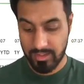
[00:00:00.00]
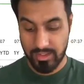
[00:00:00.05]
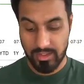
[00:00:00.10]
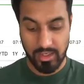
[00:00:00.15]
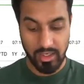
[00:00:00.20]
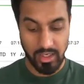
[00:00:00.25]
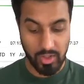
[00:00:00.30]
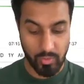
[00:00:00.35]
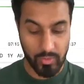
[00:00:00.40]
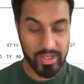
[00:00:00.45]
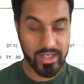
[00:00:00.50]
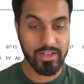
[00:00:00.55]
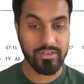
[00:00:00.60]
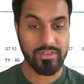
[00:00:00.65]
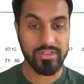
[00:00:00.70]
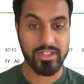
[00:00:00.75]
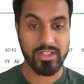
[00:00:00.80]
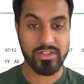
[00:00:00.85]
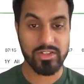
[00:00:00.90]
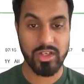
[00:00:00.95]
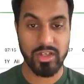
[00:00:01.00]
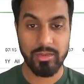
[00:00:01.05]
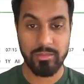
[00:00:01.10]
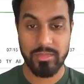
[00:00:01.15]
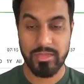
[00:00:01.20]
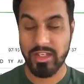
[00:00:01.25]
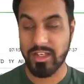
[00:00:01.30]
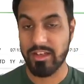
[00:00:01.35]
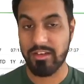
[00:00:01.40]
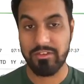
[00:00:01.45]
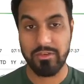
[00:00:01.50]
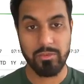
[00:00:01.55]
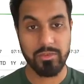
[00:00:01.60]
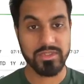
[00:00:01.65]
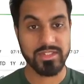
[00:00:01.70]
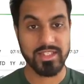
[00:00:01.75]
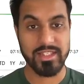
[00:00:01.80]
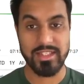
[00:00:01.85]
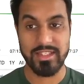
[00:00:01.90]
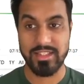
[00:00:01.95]
I waited for the time. If it
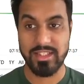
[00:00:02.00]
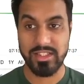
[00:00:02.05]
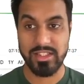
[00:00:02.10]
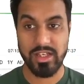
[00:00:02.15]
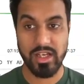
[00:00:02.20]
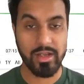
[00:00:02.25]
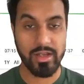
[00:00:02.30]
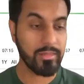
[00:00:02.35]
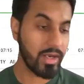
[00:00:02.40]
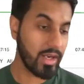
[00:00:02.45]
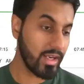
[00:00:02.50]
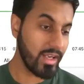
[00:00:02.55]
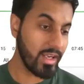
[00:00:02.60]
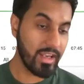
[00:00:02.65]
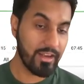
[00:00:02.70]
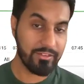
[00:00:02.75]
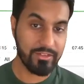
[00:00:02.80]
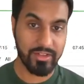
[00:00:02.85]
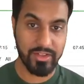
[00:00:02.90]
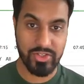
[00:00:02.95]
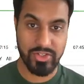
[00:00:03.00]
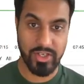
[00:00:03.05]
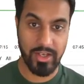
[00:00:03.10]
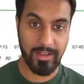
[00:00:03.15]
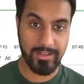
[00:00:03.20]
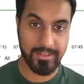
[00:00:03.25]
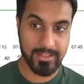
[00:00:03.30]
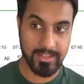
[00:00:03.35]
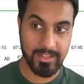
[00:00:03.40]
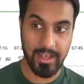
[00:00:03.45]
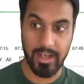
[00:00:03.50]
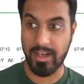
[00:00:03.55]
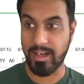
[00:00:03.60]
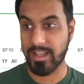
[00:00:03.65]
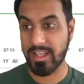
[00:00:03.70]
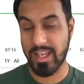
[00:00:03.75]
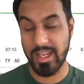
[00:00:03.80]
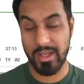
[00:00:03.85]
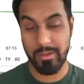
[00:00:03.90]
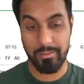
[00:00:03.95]
wasn't in the time, I left the charts and I
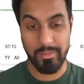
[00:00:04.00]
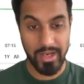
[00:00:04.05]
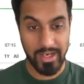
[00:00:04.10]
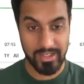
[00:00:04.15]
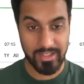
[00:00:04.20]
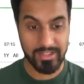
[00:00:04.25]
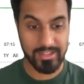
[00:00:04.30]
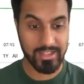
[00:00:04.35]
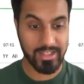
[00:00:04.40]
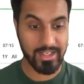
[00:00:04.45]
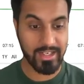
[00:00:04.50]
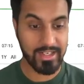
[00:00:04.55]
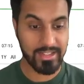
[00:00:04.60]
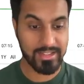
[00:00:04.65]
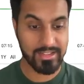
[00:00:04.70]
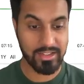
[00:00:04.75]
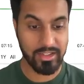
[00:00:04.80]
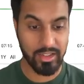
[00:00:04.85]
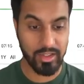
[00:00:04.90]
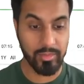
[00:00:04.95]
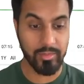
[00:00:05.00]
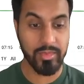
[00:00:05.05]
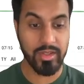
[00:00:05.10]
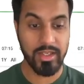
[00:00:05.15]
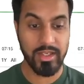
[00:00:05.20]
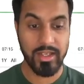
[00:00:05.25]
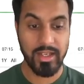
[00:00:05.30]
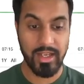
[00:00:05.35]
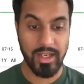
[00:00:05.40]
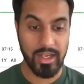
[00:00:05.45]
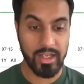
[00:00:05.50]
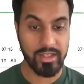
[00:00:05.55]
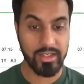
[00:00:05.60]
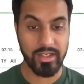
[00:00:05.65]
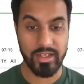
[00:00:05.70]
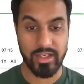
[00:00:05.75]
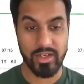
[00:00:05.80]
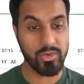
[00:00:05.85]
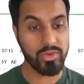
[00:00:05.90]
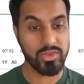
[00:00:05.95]
came back at the next time, and
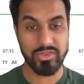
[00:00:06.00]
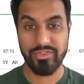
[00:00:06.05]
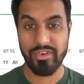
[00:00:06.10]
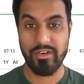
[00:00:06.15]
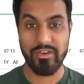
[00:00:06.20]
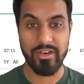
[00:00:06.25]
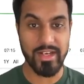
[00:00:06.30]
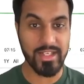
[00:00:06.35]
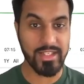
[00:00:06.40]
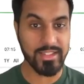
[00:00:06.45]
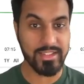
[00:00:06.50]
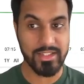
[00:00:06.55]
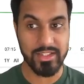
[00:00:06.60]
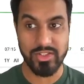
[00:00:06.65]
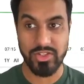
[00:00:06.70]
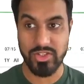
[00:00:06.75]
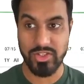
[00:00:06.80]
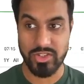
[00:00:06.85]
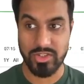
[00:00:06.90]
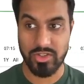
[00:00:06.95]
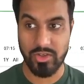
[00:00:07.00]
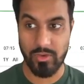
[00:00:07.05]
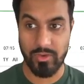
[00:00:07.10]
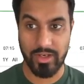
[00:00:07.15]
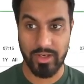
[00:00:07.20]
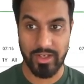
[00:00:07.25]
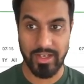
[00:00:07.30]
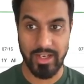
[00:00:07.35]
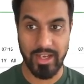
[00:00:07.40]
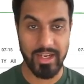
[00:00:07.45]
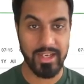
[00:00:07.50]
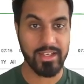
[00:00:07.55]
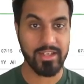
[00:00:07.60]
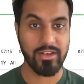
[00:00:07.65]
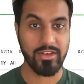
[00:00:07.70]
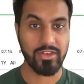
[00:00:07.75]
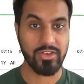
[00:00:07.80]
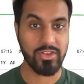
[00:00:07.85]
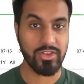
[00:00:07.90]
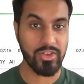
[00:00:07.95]
then it was very easy to just go and get in
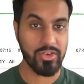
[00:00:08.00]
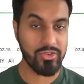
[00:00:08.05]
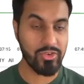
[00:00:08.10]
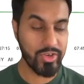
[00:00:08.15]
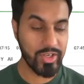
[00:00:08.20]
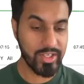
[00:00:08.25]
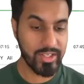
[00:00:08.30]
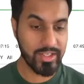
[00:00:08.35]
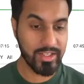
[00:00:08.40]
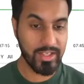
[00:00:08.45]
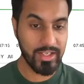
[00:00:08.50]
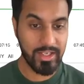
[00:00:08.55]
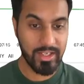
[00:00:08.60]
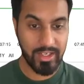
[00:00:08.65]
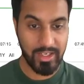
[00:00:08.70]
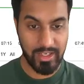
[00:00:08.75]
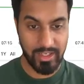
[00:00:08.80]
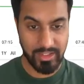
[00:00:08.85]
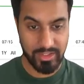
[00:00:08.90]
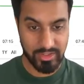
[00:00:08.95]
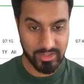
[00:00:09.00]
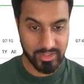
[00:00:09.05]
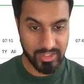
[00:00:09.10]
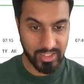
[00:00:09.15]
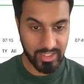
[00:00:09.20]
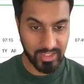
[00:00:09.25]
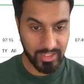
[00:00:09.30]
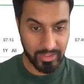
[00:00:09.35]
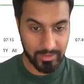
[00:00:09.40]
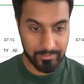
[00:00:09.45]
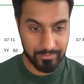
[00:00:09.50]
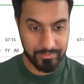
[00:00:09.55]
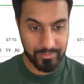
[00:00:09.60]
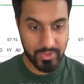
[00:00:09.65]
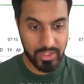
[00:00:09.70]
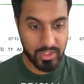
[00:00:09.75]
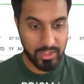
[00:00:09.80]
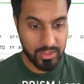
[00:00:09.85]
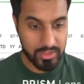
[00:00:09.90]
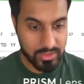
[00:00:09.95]
onto the trade and take it.
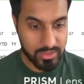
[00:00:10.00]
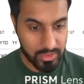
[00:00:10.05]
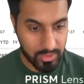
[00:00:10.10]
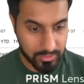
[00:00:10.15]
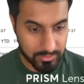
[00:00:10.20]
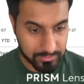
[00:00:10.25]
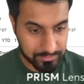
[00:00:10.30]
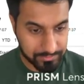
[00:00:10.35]
So